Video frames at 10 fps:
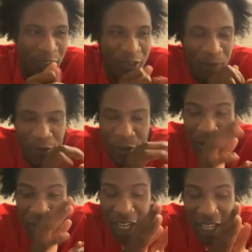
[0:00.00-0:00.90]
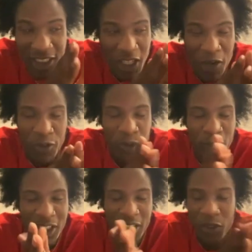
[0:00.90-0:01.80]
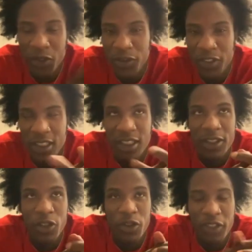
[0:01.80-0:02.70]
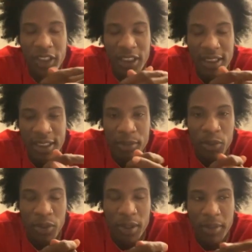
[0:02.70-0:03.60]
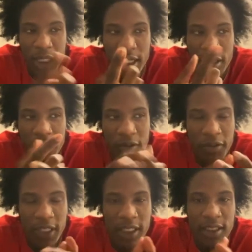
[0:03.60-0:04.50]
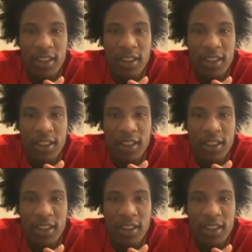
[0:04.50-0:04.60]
my first college offer was the University of Temple up there in Philly.